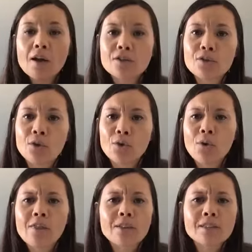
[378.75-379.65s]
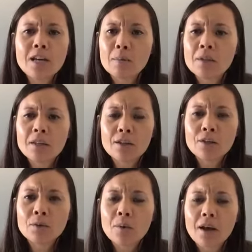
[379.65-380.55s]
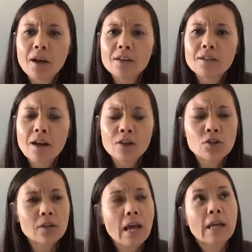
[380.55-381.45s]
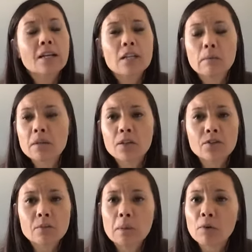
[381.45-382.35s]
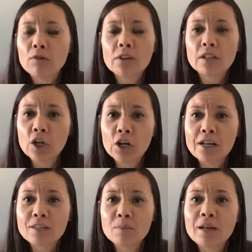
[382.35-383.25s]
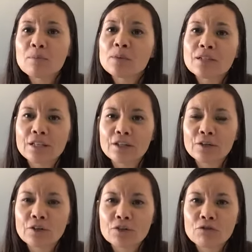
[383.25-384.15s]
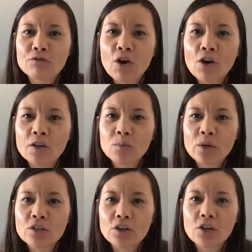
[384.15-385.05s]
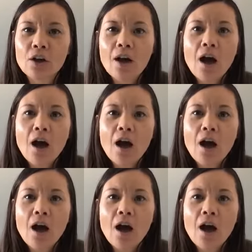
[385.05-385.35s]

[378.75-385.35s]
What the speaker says: So this time of the year, right, actually any time of the year to be perfectly honest, but in particular in your fall and winter,